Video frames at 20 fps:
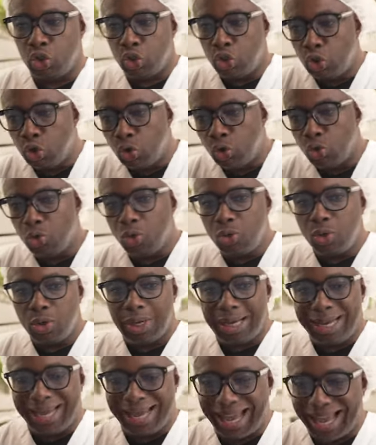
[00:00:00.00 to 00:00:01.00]
You
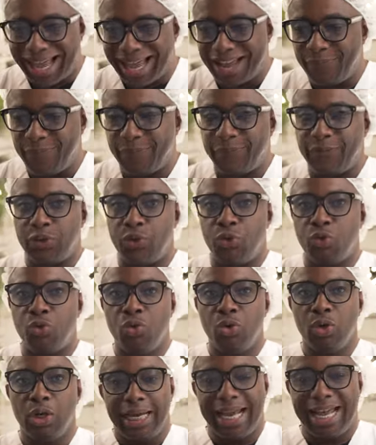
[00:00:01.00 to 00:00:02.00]
have
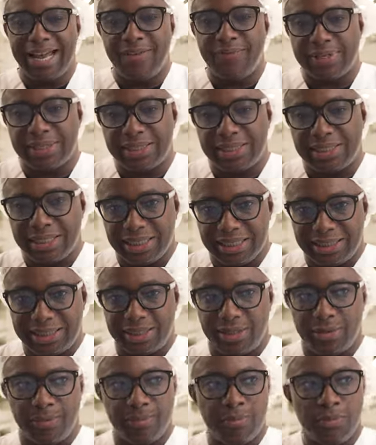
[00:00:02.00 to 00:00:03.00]
to have a
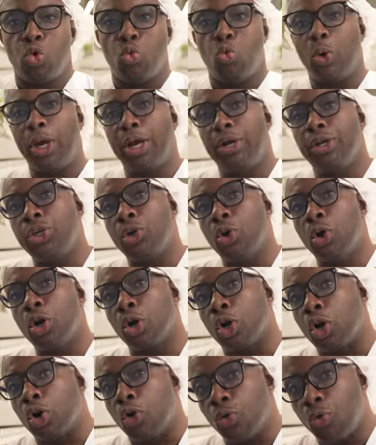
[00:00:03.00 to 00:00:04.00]
system where
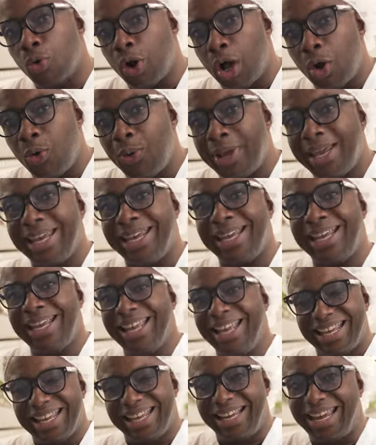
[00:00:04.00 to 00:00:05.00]
you're growing
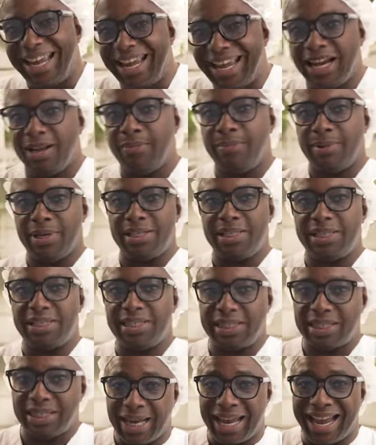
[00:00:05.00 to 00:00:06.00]

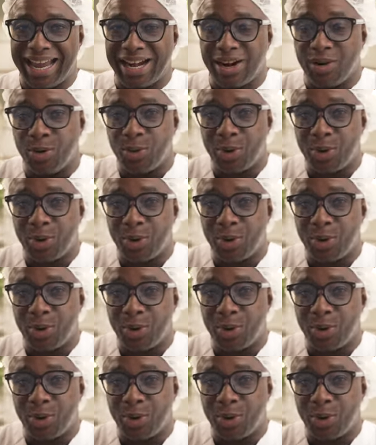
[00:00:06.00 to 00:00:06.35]
cannabis at a